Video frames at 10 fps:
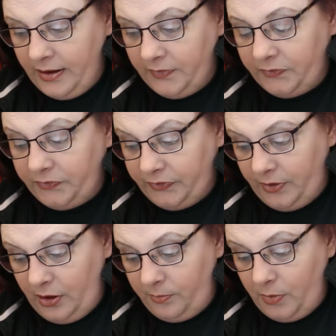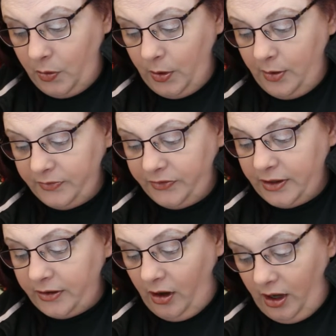some quotes
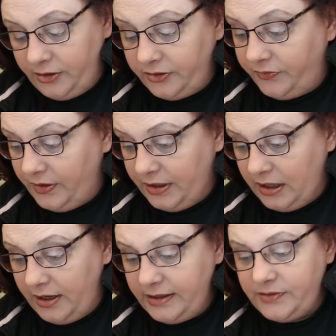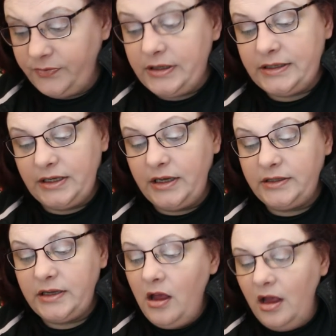that aren't very nice. For
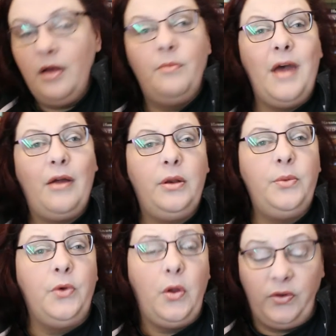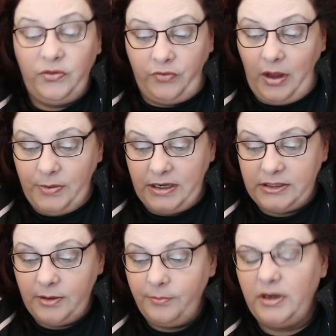instance, Marilyn Monroe was
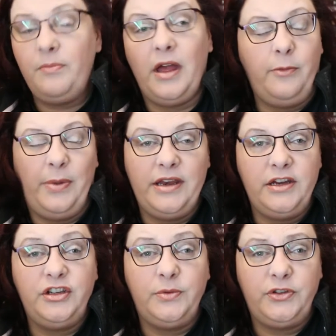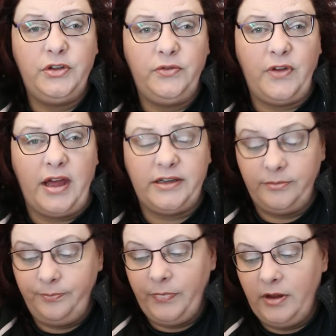fabulous, but in my opinion, she was too fat
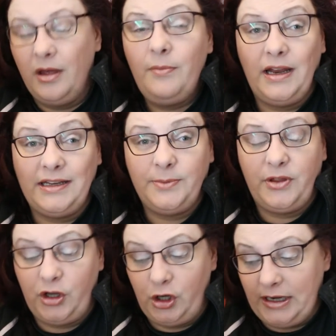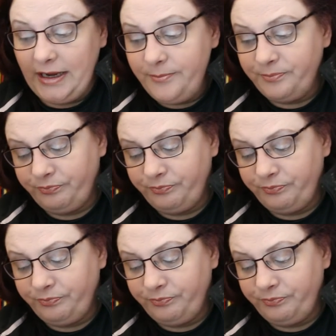by Elizabeth Hurley.